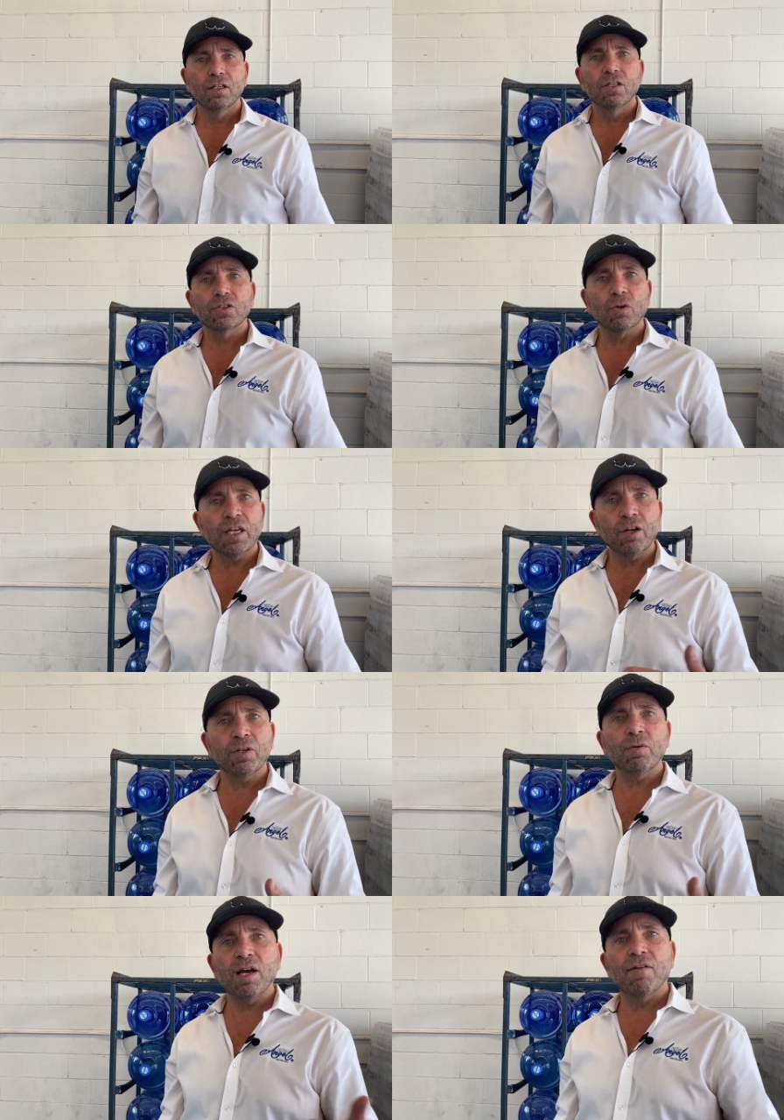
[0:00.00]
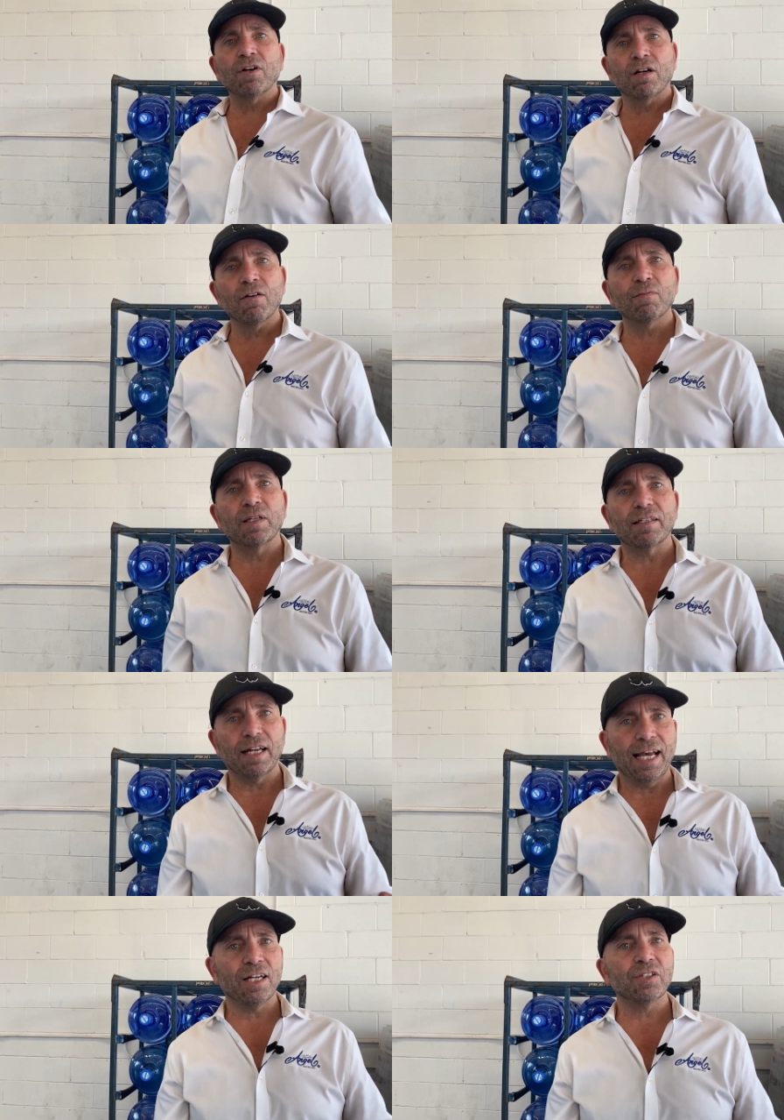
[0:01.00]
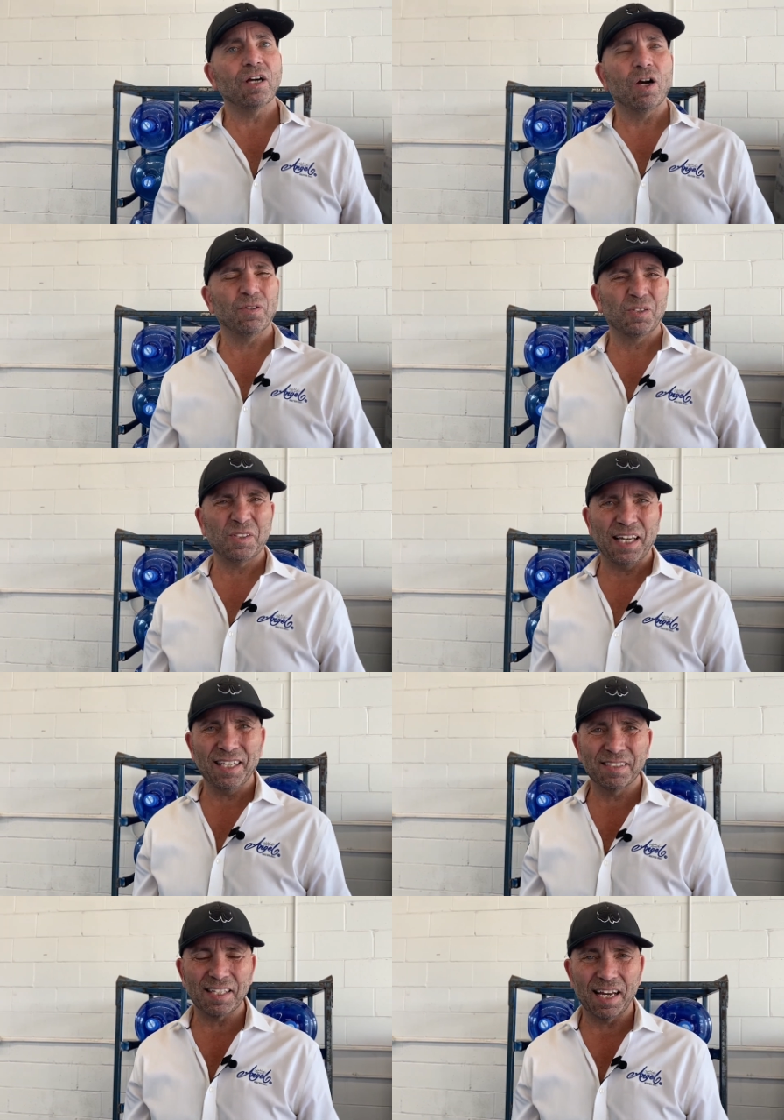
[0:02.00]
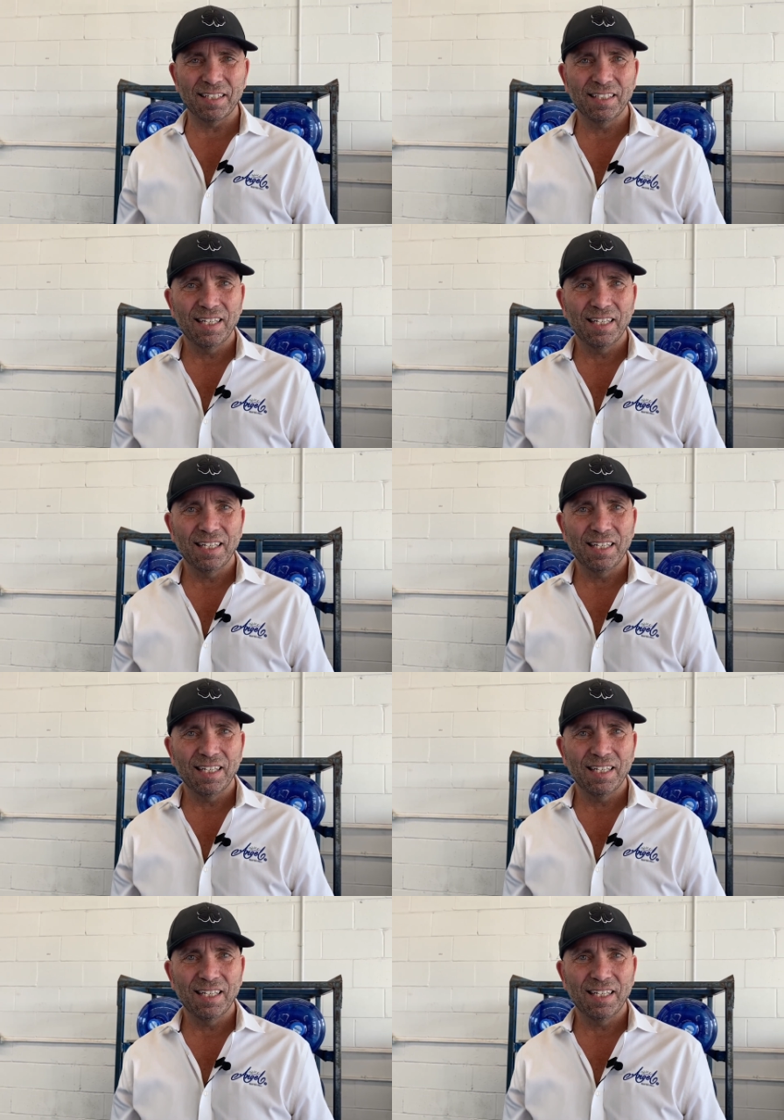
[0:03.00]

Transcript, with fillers: So here you have a government that actually understands that,